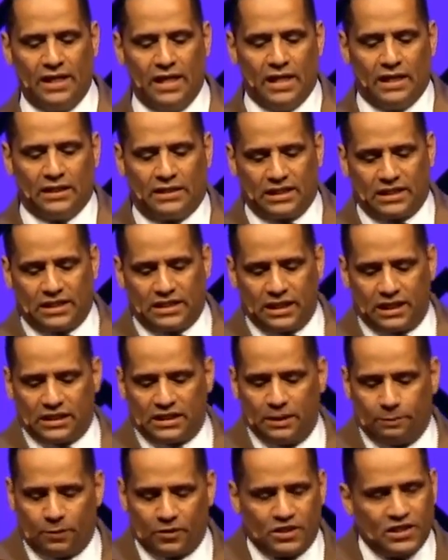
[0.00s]
to
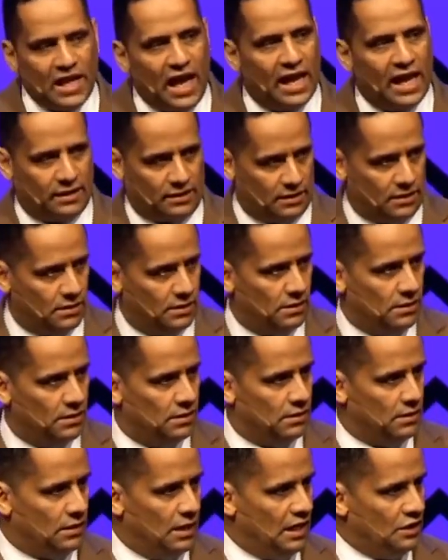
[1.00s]
60%
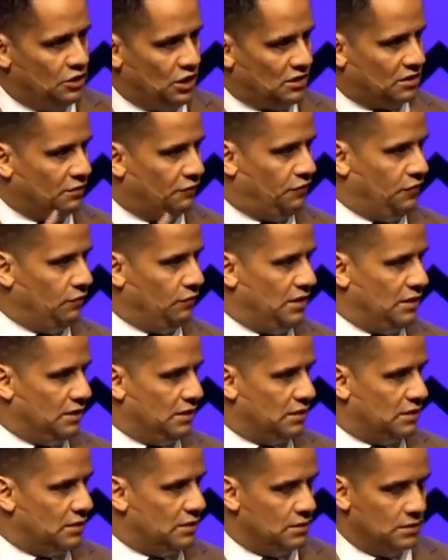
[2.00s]
in just a few
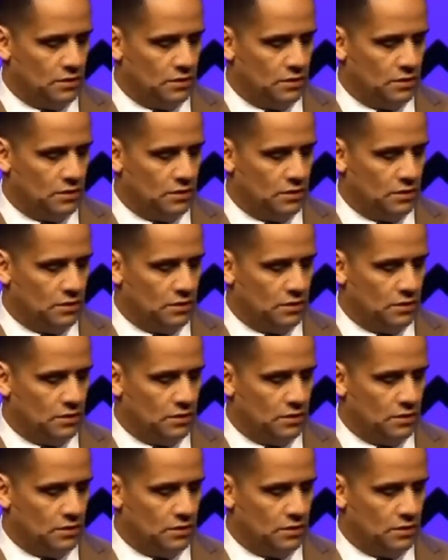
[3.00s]
years.